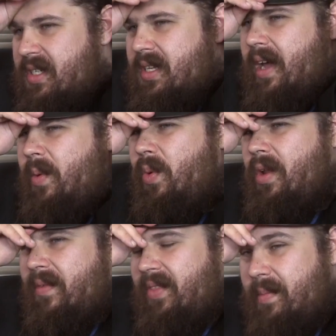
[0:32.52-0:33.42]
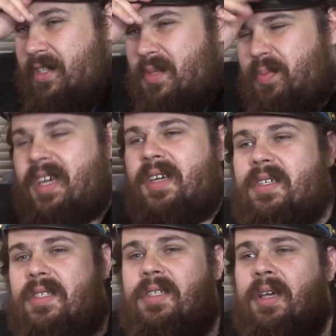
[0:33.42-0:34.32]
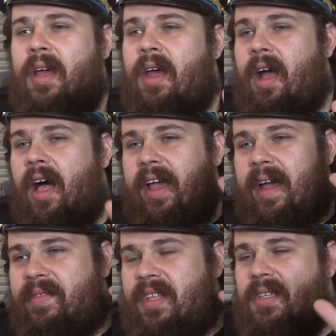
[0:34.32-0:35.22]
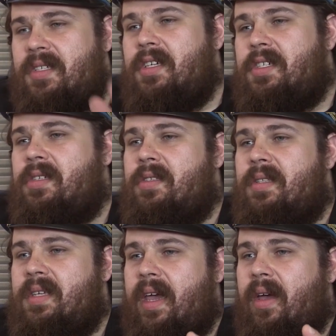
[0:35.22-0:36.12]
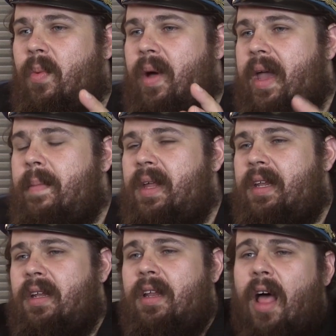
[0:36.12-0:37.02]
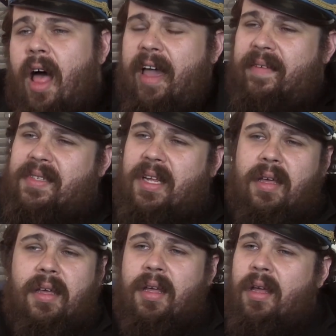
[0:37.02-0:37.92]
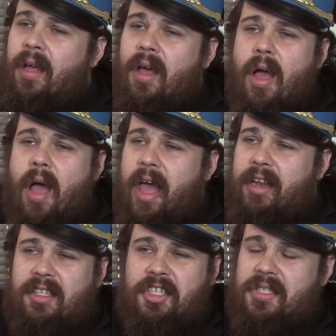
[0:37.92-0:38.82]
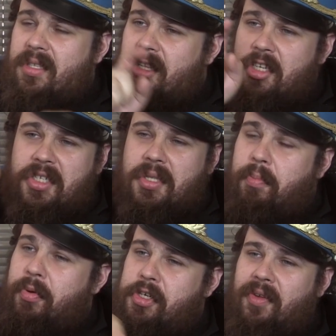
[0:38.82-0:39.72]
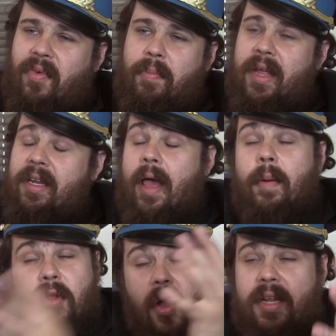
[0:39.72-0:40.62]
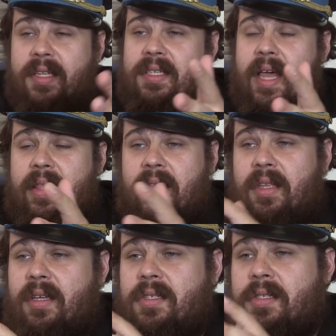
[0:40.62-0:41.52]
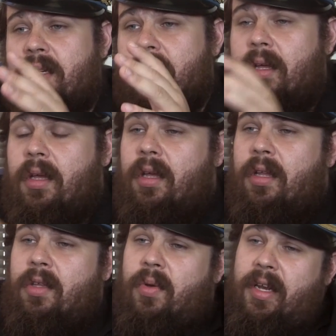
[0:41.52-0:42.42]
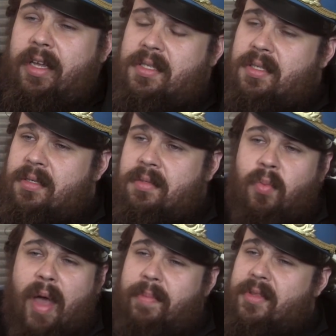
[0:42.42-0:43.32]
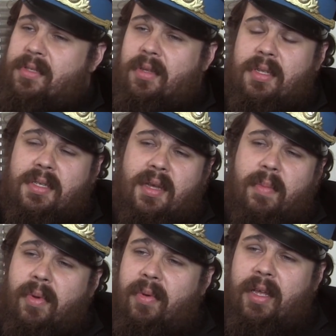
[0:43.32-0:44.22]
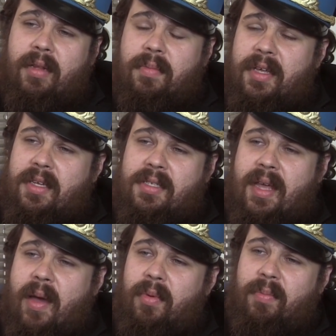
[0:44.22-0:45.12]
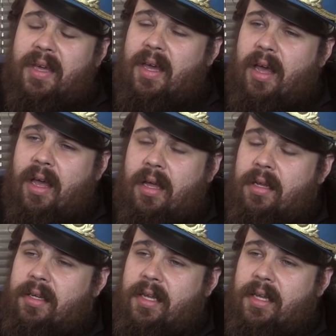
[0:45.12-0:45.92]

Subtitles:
like one of them. Just because I have the decision to take away 1 million lives at just a push of a button. I'm not going to say that there's nuclear weapons on the submarine, because that would be a